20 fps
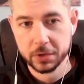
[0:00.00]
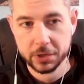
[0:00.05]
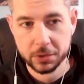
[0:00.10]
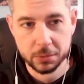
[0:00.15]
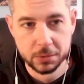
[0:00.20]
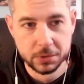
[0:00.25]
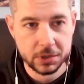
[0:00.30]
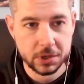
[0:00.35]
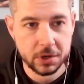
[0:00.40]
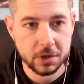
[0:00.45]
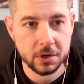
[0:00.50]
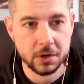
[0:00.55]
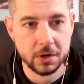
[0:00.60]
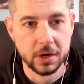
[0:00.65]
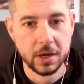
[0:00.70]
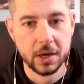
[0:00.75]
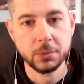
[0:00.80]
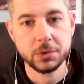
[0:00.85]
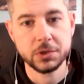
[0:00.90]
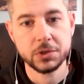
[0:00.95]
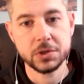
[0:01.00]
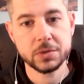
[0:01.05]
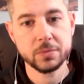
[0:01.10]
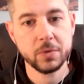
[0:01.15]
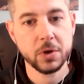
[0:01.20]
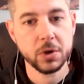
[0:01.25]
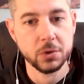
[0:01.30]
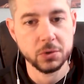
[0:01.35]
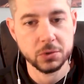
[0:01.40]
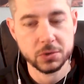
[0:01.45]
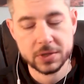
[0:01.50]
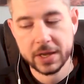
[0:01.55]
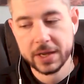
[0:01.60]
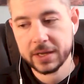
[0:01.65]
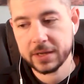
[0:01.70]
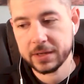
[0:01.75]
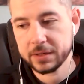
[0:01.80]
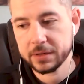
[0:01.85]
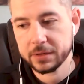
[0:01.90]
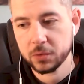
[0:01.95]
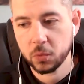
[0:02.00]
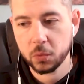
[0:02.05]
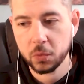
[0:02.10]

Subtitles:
rate of return, I would just pose, hey,